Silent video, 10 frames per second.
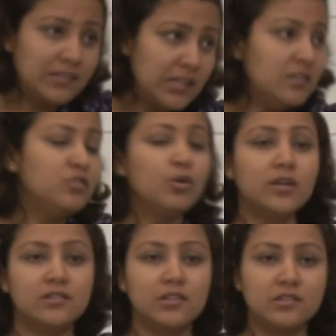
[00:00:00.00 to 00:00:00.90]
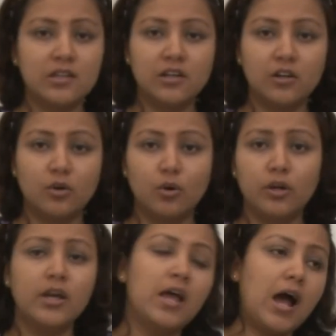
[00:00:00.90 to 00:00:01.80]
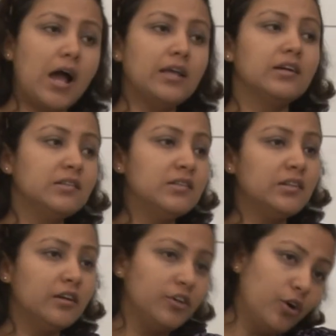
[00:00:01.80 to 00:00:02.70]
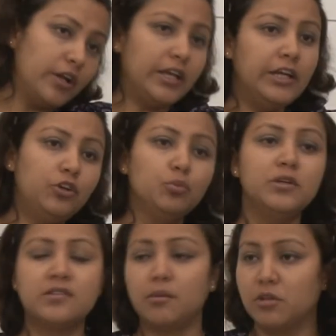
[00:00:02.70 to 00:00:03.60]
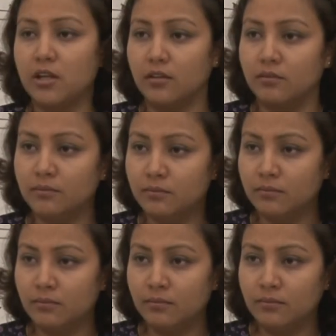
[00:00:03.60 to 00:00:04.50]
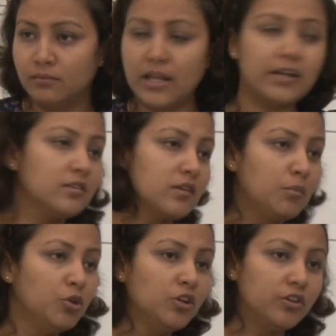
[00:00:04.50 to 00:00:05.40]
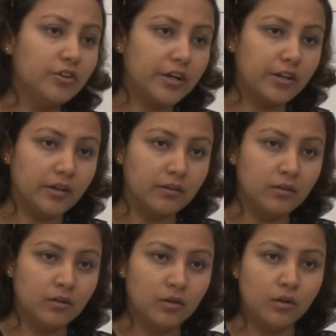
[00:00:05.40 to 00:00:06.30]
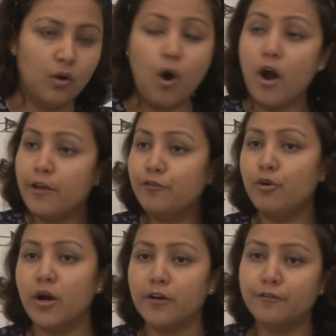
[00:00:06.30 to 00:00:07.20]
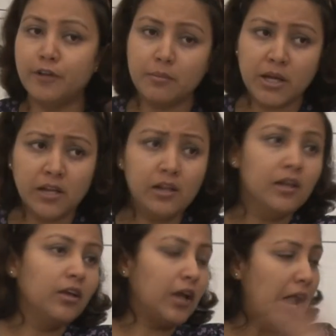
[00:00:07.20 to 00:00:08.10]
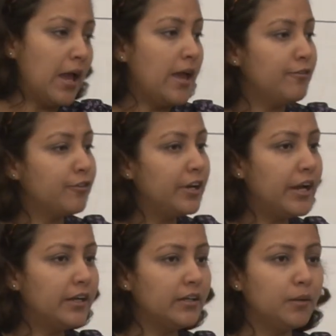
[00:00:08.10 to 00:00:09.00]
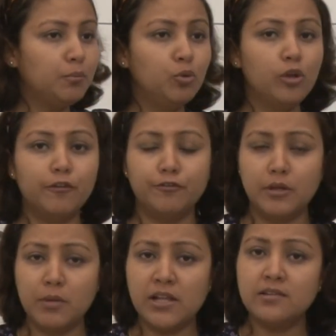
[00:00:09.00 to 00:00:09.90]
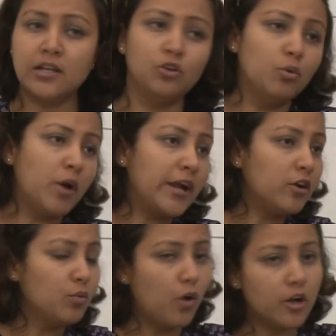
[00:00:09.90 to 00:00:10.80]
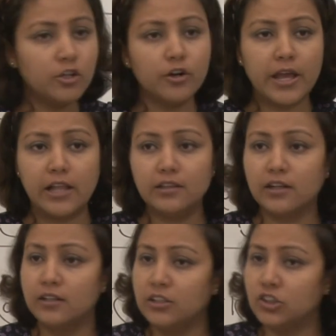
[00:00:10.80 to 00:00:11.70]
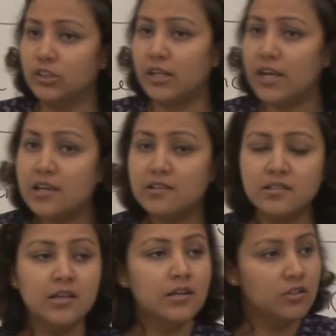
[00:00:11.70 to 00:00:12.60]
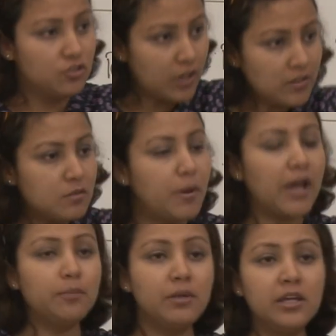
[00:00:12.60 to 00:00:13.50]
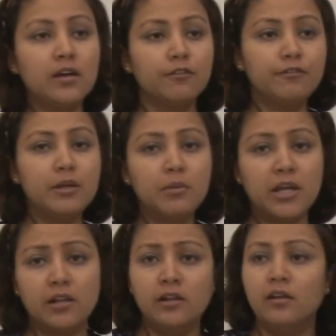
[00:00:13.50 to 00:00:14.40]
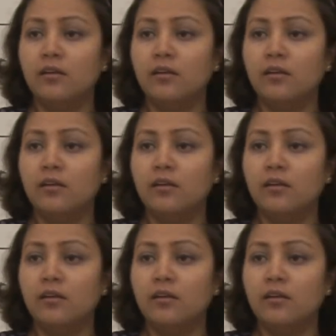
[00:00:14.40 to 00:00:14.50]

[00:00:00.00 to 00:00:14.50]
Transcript: since you are 60 year old I consider your E to be something that is community rating or if you are a female I have created a pool of females and no matter what your health condition is just by being a female